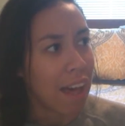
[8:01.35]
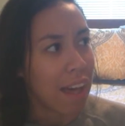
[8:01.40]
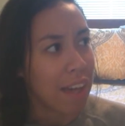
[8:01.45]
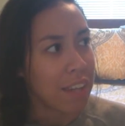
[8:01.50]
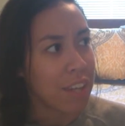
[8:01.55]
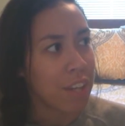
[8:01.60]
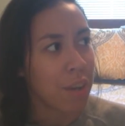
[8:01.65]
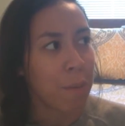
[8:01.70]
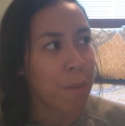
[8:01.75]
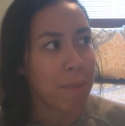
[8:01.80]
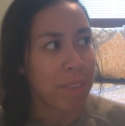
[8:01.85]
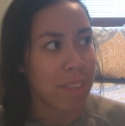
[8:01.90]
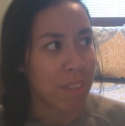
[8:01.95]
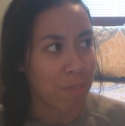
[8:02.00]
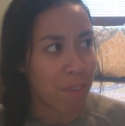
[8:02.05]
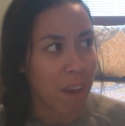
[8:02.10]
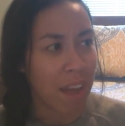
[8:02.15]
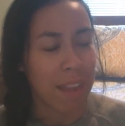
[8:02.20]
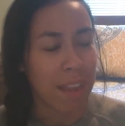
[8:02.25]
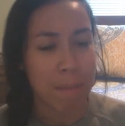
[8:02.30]
you know, but then
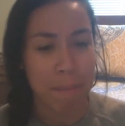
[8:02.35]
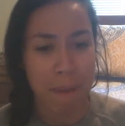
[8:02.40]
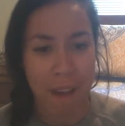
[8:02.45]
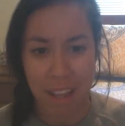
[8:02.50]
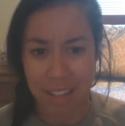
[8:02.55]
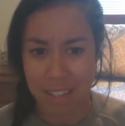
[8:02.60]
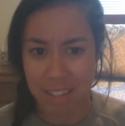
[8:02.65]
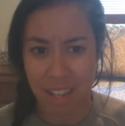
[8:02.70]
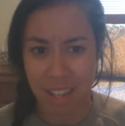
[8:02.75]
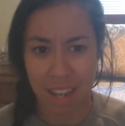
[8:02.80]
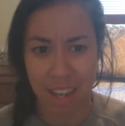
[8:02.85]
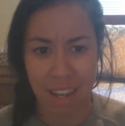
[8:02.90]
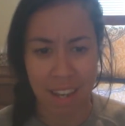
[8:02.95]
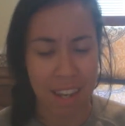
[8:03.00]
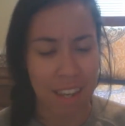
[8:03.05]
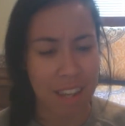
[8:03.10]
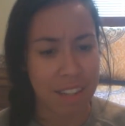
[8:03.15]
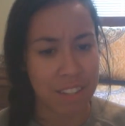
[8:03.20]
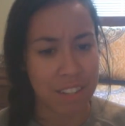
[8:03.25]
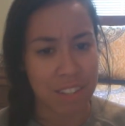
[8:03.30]
Riley passed
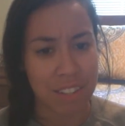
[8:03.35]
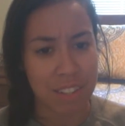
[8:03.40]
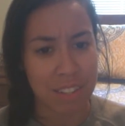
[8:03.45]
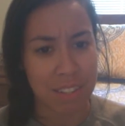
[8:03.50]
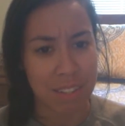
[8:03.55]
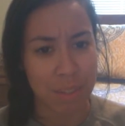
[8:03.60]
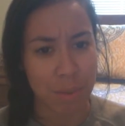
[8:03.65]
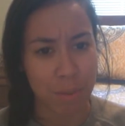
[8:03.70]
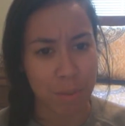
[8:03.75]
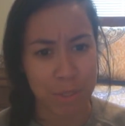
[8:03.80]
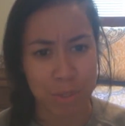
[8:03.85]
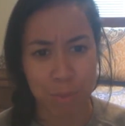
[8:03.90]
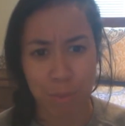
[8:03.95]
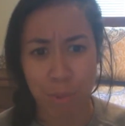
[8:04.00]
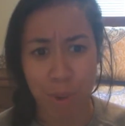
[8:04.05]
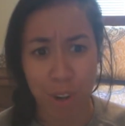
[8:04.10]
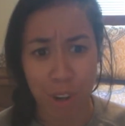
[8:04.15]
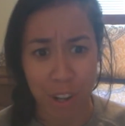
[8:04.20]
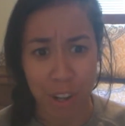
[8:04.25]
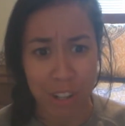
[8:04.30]
and it just was
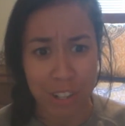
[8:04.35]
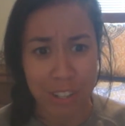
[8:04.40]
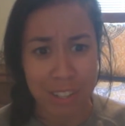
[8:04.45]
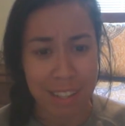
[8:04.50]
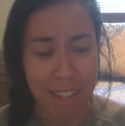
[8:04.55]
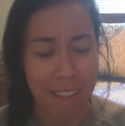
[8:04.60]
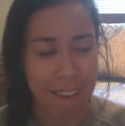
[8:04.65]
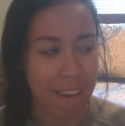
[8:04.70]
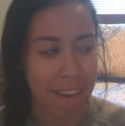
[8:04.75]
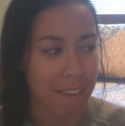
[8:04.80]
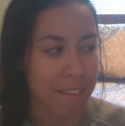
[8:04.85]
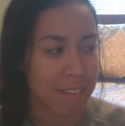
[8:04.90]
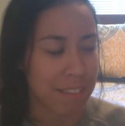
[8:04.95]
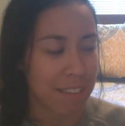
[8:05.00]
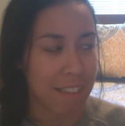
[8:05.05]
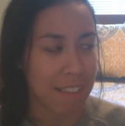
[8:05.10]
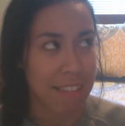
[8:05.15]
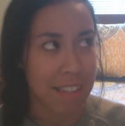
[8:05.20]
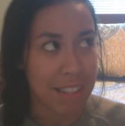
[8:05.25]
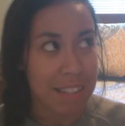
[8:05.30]
worse. And I was
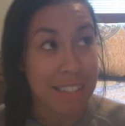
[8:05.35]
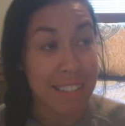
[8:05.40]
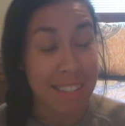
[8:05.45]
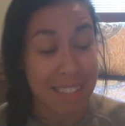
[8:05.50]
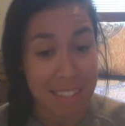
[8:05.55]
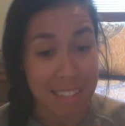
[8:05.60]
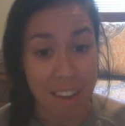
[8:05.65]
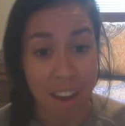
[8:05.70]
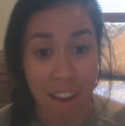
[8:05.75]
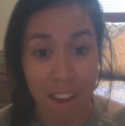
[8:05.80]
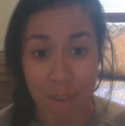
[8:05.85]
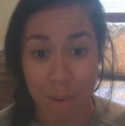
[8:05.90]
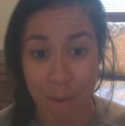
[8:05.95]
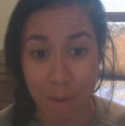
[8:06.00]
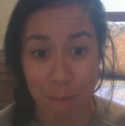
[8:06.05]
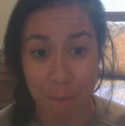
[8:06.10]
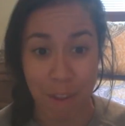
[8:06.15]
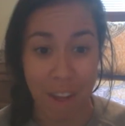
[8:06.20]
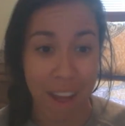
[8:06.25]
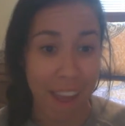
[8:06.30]
like, this is not
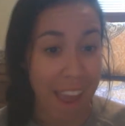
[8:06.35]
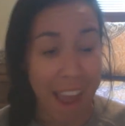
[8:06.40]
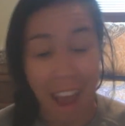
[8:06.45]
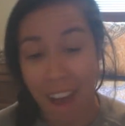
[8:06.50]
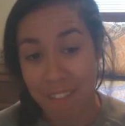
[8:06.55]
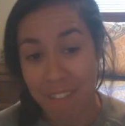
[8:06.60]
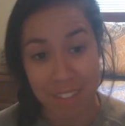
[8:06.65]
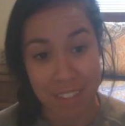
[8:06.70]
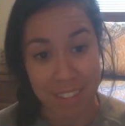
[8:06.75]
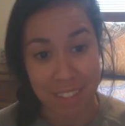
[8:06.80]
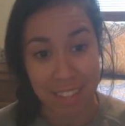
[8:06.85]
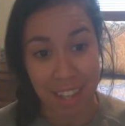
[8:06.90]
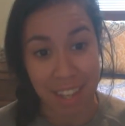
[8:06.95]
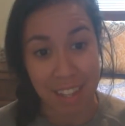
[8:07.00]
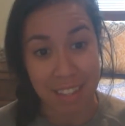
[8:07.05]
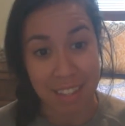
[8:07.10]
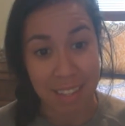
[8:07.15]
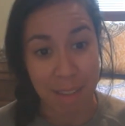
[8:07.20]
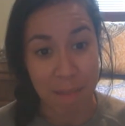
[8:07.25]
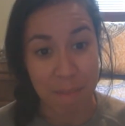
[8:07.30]
normal. I have to say
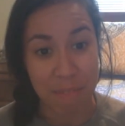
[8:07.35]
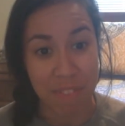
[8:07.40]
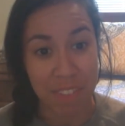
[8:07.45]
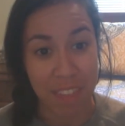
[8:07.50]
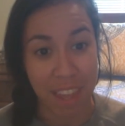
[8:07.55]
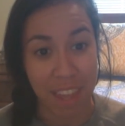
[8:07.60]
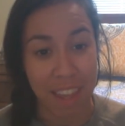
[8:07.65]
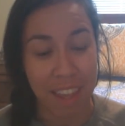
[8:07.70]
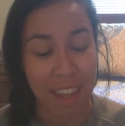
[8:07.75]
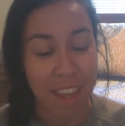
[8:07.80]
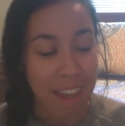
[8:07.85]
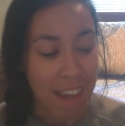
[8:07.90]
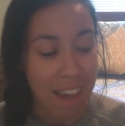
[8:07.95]
something.